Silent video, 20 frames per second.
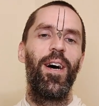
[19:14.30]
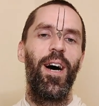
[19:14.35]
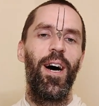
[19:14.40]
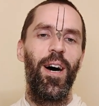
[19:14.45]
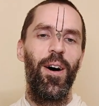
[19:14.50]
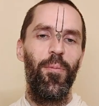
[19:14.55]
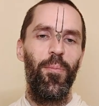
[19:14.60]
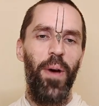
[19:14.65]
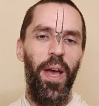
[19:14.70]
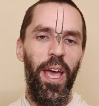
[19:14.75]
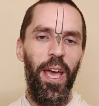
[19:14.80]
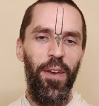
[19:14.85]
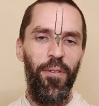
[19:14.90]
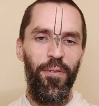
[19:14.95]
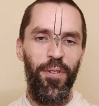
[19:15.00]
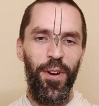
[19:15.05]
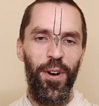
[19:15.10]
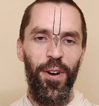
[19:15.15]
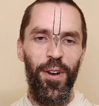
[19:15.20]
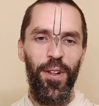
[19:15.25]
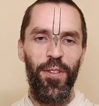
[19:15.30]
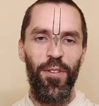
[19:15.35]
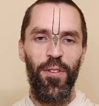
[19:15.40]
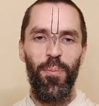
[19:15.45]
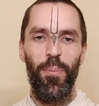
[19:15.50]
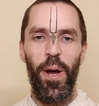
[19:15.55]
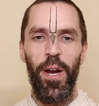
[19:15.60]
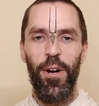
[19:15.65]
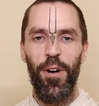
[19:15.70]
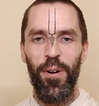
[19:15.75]
behavior
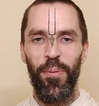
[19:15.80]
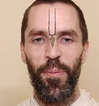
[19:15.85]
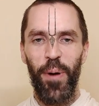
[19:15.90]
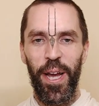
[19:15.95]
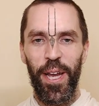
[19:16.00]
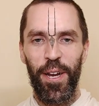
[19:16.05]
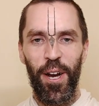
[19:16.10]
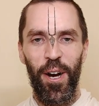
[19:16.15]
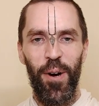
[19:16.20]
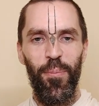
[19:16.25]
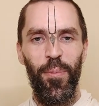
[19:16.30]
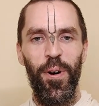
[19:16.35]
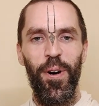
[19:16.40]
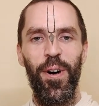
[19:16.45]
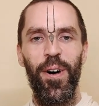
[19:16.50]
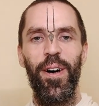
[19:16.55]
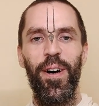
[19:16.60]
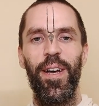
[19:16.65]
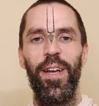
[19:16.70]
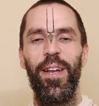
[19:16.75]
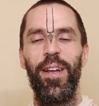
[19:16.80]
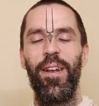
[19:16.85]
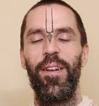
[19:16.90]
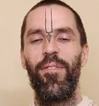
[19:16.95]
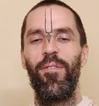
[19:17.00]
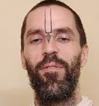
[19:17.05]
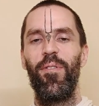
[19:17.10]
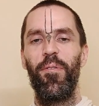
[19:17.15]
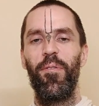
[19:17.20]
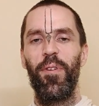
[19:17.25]
inspired by kāma, and
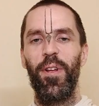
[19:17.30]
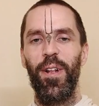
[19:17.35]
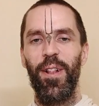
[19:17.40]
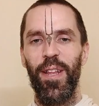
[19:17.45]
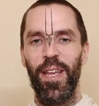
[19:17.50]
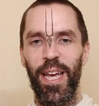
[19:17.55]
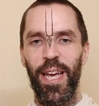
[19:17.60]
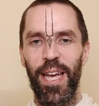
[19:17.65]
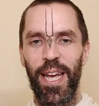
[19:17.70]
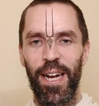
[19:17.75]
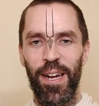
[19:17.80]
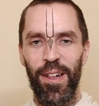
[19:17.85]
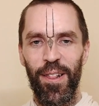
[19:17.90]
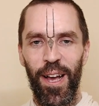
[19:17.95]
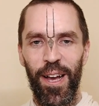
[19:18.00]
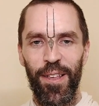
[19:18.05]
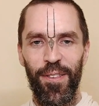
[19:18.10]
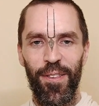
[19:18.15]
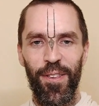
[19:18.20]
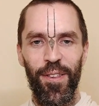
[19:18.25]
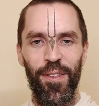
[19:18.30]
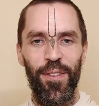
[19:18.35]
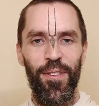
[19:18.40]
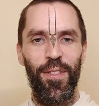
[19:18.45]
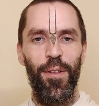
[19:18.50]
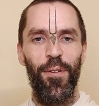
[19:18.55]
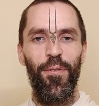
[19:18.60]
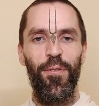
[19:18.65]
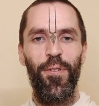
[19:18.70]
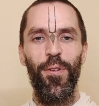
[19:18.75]
vividly analyzes
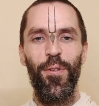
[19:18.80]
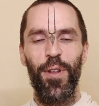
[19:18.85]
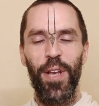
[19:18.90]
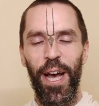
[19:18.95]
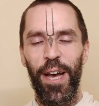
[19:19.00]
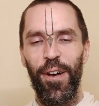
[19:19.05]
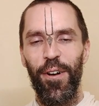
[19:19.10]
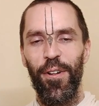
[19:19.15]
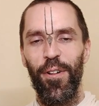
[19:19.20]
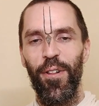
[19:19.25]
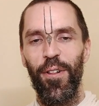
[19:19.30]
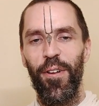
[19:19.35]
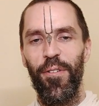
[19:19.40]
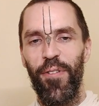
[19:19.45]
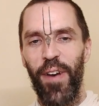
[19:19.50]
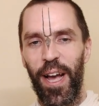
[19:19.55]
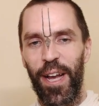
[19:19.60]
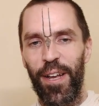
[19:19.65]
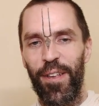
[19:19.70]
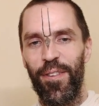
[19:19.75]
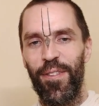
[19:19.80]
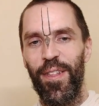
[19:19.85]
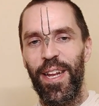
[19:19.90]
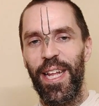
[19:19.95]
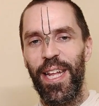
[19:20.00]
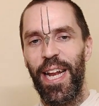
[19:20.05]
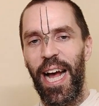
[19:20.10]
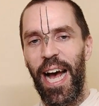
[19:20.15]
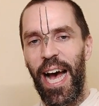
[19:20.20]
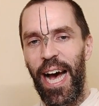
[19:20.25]
the futile effects that
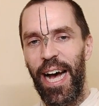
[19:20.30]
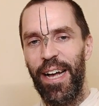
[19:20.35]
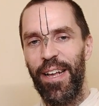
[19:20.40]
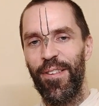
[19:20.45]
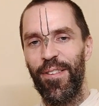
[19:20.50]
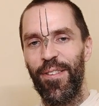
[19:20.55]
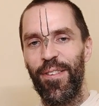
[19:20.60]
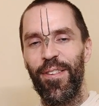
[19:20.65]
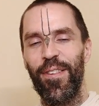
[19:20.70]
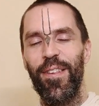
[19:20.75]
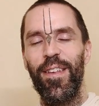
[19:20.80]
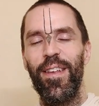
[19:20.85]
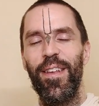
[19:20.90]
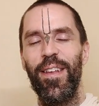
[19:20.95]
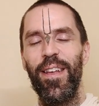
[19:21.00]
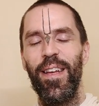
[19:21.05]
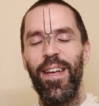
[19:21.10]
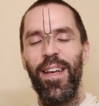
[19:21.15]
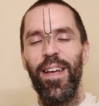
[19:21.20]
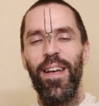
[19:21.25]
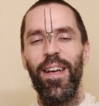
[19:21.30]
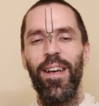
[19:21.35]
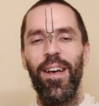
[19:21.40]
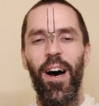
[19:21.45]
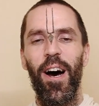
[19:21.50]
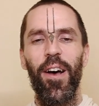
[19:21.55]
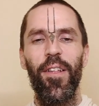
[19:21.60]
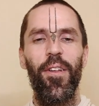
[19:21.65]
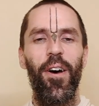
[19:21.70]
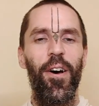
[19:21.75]
it has.
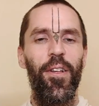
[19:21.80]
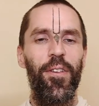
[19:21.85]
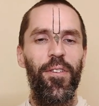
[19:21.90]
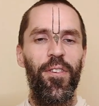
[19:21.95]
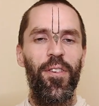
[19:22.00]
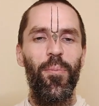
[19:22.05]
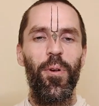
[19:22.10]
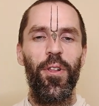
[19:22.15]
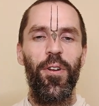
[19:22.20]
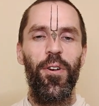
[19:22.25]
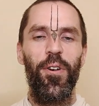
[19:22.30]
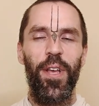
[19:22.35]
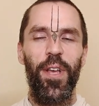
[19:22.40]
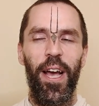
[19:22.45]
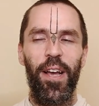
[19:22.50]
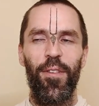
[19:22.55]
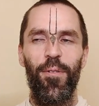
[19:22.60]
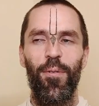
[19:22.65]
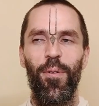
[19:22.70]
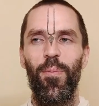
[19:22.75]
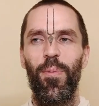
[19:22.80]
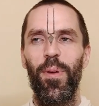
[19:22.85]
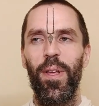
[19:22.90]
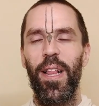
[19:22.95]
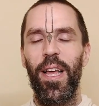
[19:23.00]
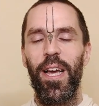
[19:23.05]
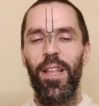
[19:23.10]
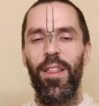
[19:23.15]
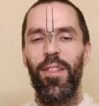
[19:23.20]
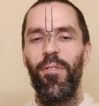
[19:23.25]
Other similar texts would be
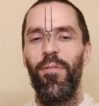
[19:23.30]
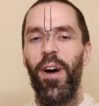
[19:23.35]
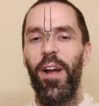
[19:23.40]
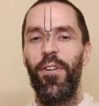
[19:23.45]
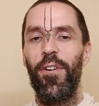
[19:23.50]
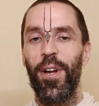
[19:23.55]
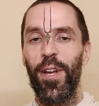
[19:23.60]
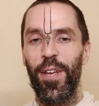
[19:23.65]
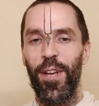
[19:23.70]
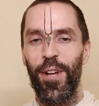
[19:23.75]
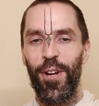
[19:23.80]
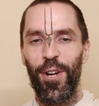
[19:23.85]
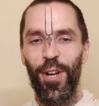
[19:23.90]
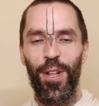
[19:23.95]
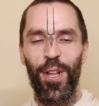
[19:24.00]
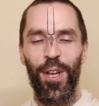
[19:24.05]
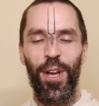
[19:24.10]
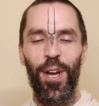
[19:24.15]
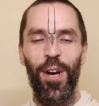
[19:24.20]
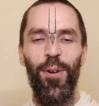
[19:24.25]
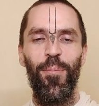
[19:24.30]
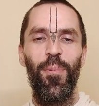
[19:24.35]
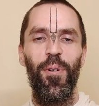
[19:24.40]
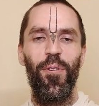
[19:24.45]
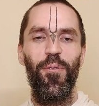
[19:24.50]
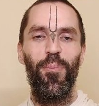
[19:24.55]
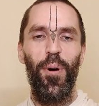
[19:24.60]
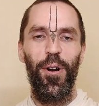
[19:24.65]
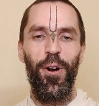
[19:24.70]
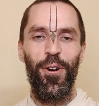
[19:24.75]
like the Vairagya Shatakam
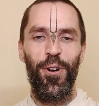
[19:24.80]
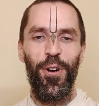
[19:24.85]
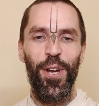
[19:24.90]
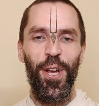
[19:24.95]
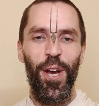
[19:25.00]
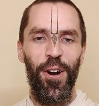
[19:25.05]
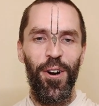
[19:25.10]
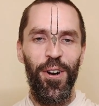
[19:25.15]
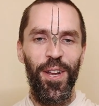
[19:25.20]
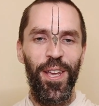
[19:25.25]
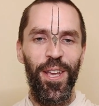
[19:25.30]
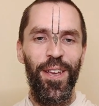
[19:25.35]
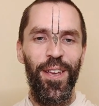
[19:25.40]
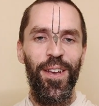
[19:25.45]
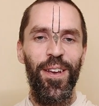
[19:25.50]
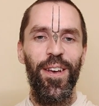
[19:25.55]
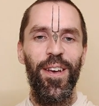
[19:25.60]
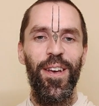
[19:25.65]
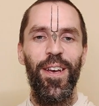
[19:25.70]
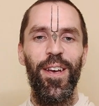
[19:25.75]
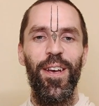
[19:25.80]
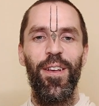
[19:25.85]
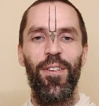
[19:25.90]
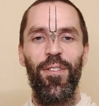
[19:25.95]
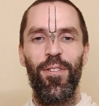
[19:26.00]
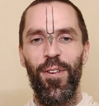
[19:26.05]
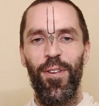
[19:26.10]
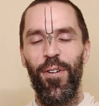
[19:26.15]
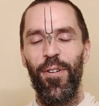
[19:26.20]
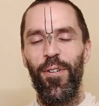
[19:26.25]
of Bhartrihari,
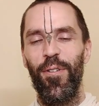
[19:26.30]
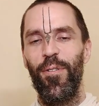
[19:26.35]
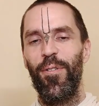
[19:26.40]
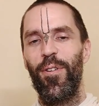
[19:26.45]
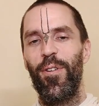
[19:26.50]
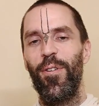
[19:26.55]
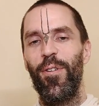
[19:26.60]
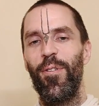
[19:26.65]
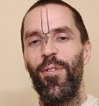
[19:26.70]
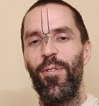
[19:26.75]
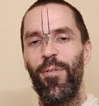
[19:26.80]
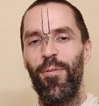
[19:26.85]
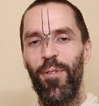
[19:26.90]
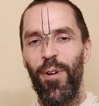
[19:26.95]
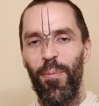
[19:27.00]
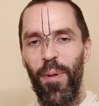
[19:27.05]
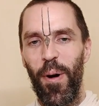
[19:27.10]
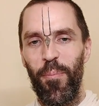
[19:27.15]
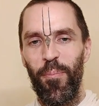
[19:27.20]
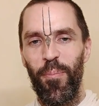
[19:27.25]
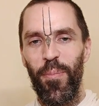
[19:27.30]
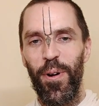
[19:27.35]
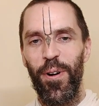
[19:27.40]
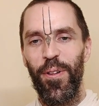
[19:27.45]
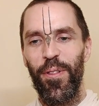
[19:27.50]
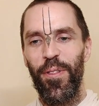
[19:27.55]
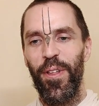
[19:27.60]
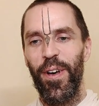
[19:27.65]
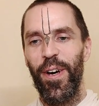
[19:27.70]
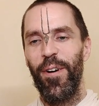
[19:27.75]
so to remember
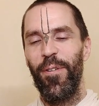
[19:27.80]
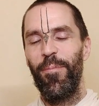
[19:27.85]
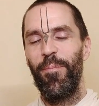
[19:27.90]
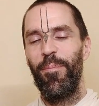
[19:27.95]
the